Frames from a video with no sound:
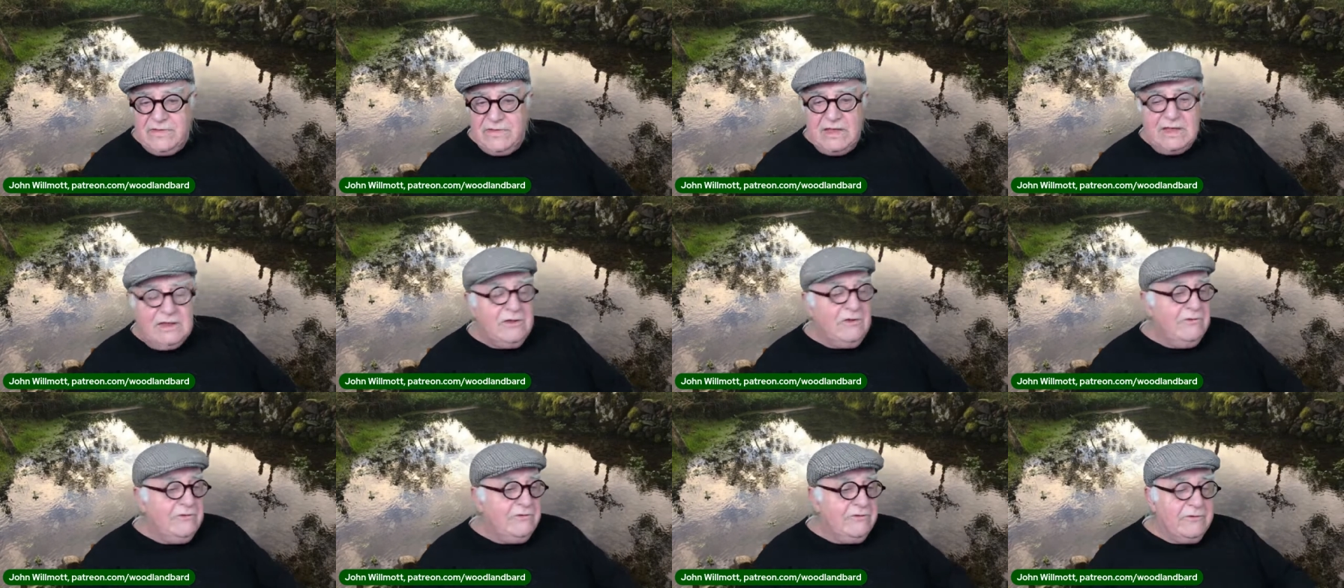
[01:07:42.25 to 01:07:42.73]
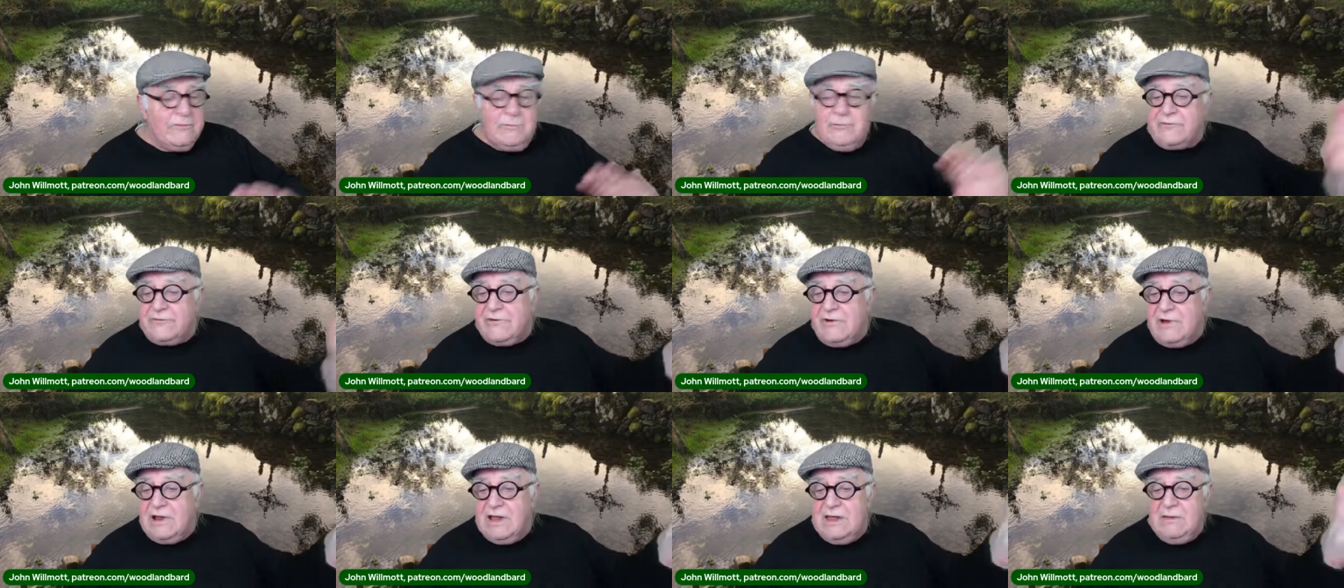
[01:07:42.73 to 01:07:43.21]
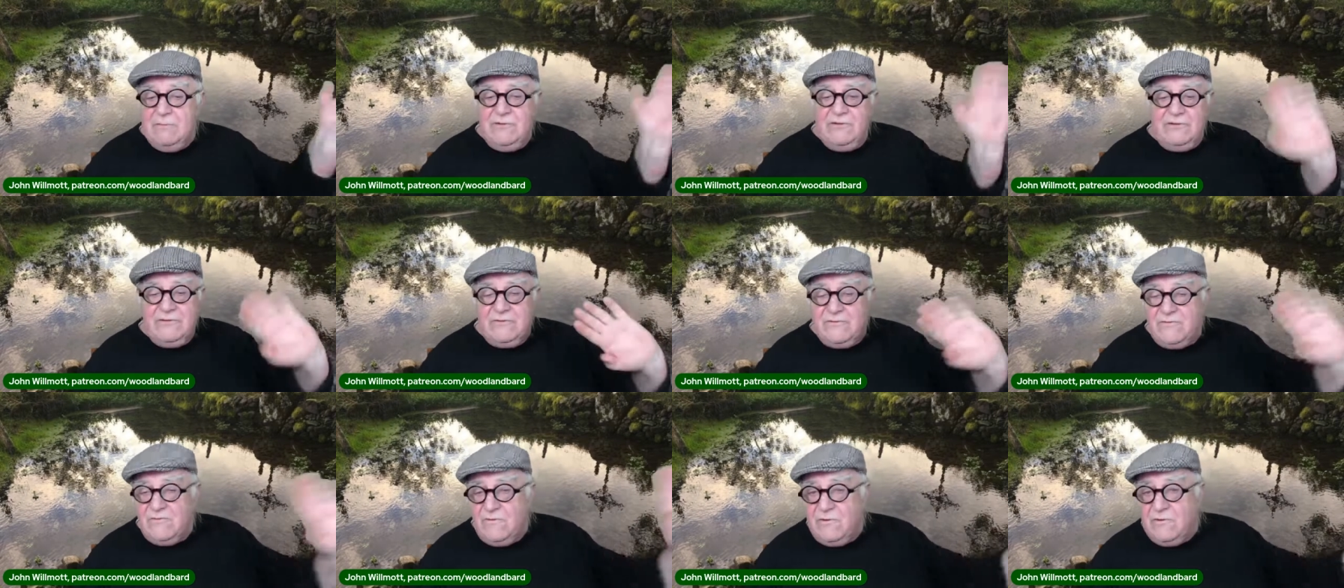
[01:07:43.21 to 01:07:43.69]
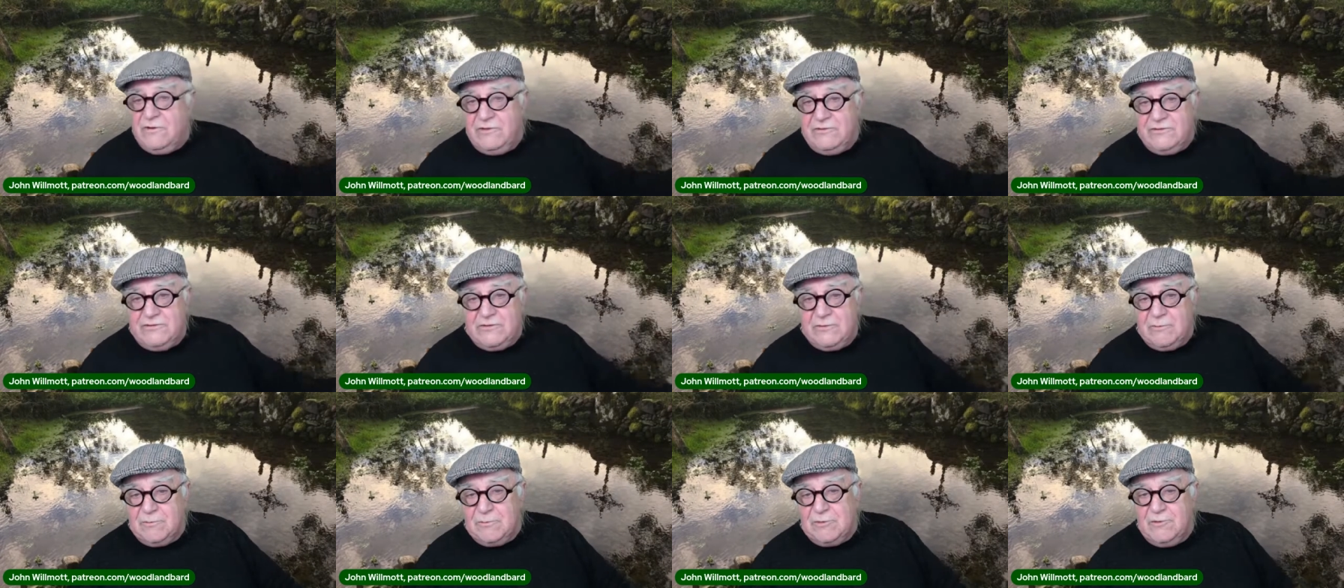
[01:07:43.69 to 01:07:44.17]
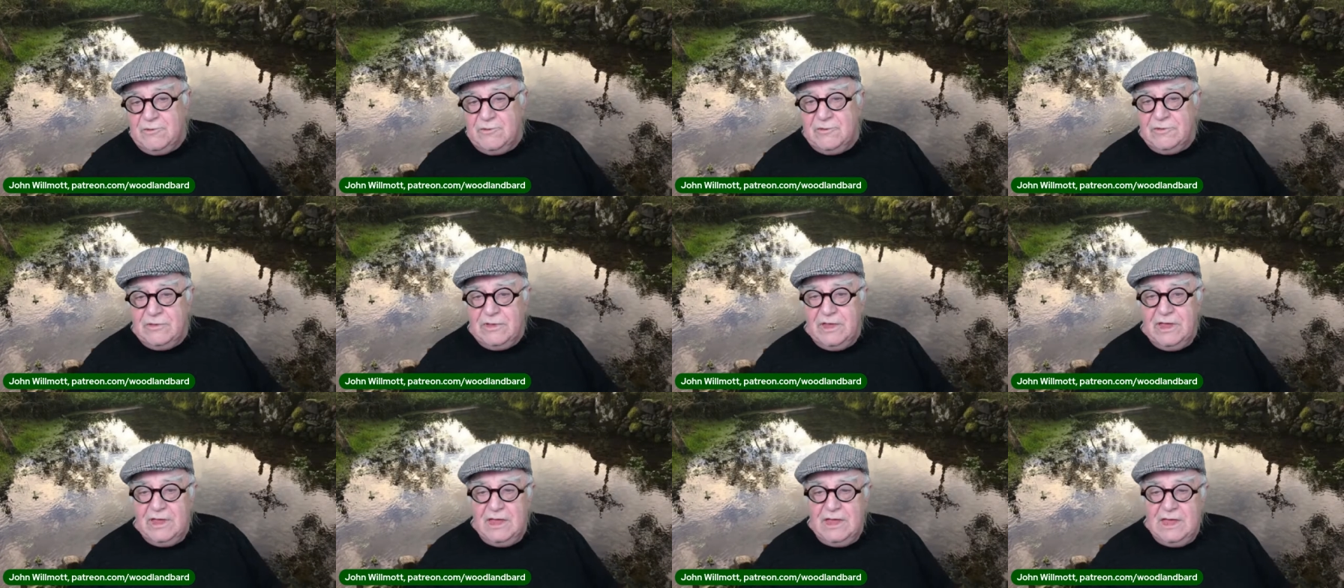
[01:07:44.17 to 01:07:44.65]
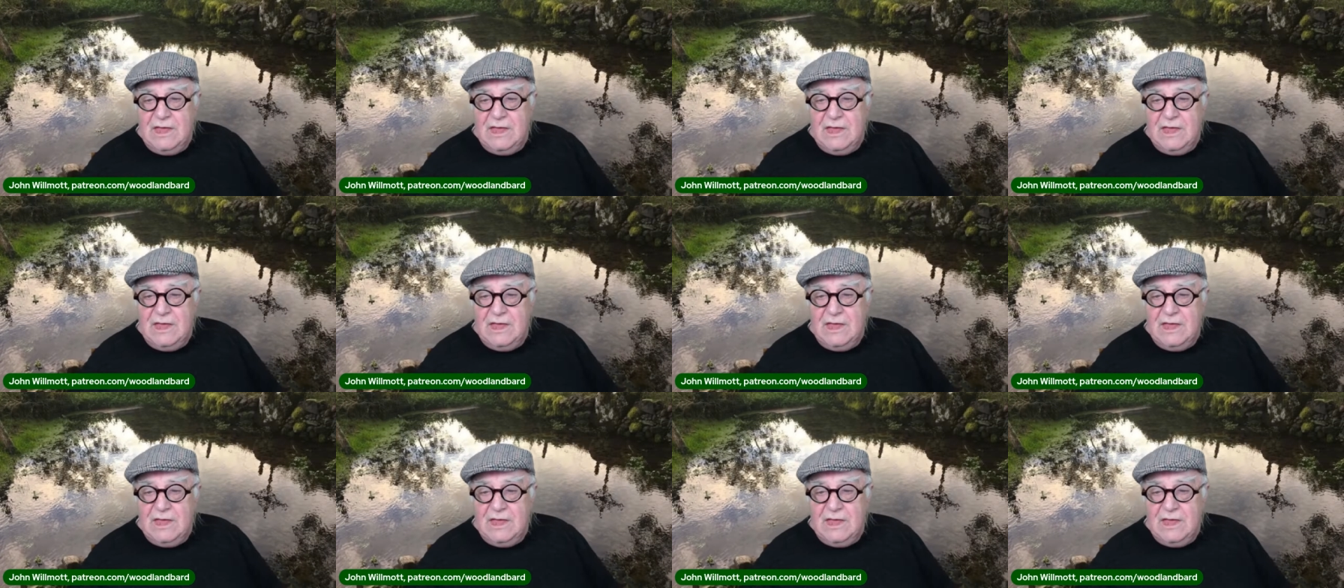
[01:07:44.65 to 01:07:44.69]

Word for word: Thank you, subscribers, for your support.